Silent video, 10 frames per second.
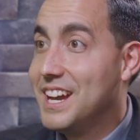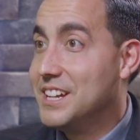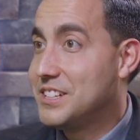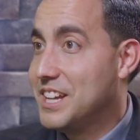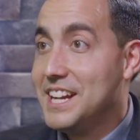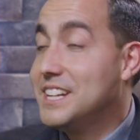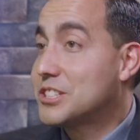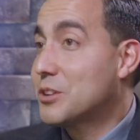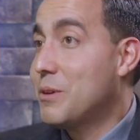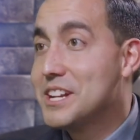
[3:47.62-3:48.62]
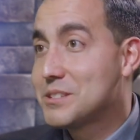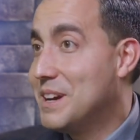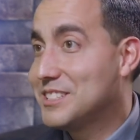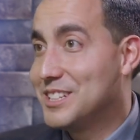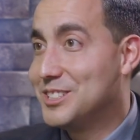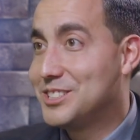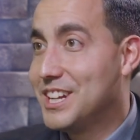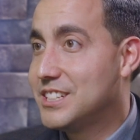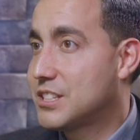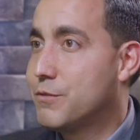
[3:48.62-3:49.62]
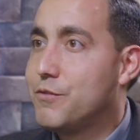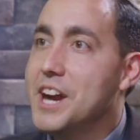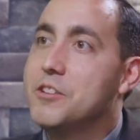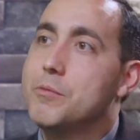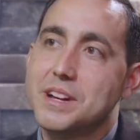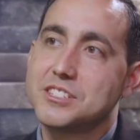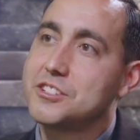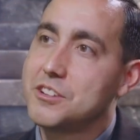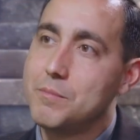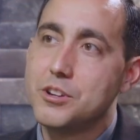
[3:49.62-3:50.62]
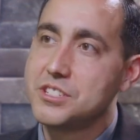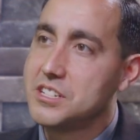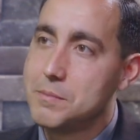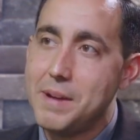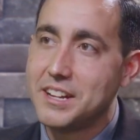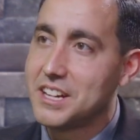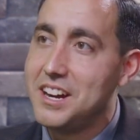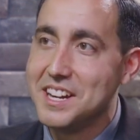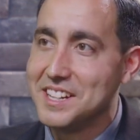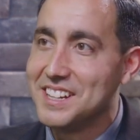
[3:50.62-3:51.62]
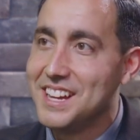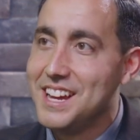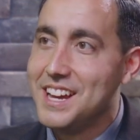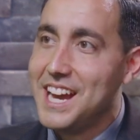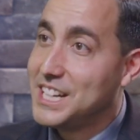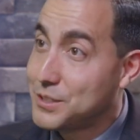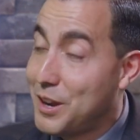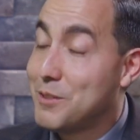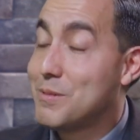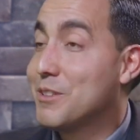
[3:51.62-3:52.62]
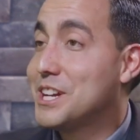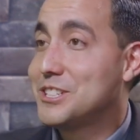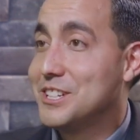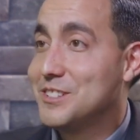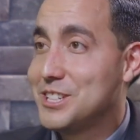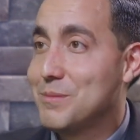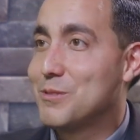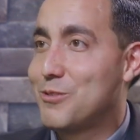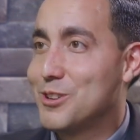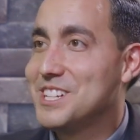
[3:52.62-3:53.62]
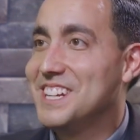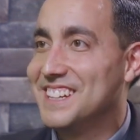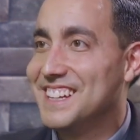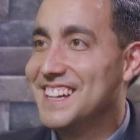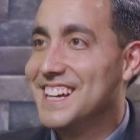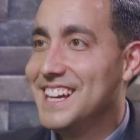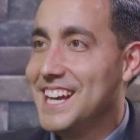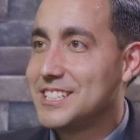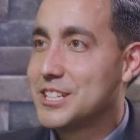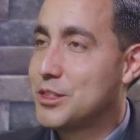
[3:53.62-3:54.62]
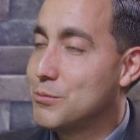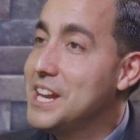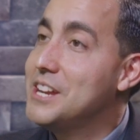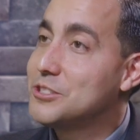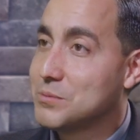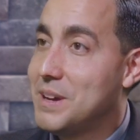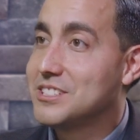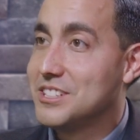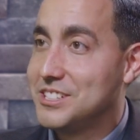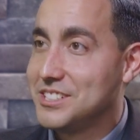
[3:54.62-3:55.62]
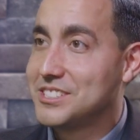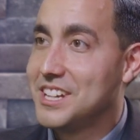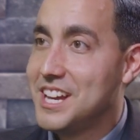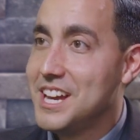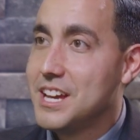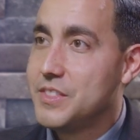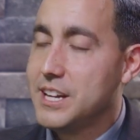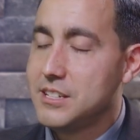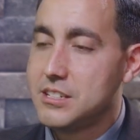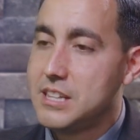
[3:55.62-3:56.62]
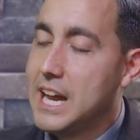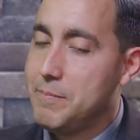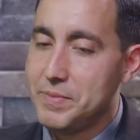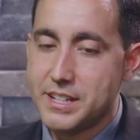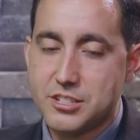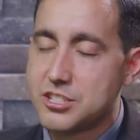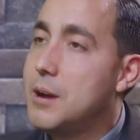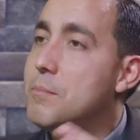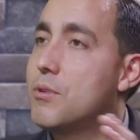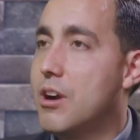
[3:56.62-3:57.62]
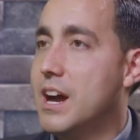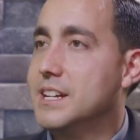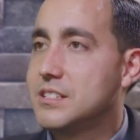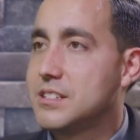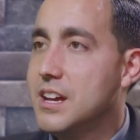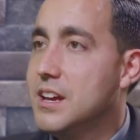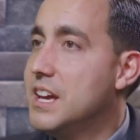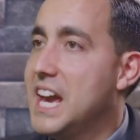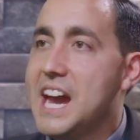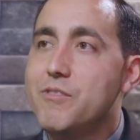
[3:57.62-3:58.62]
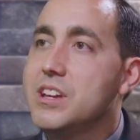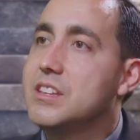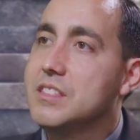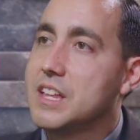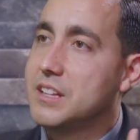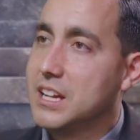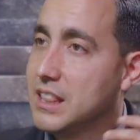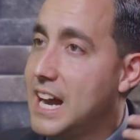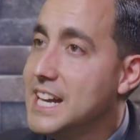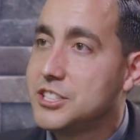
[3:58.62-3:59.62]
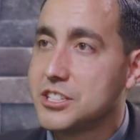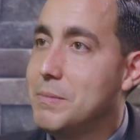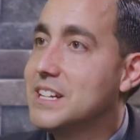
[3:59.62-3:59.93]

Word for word: And and it's the greatest message. It's a final message of mercy to mankind, and it's found in Revelation chapter fourteen. It's the three angels' messages that that summarize everything that Elijah's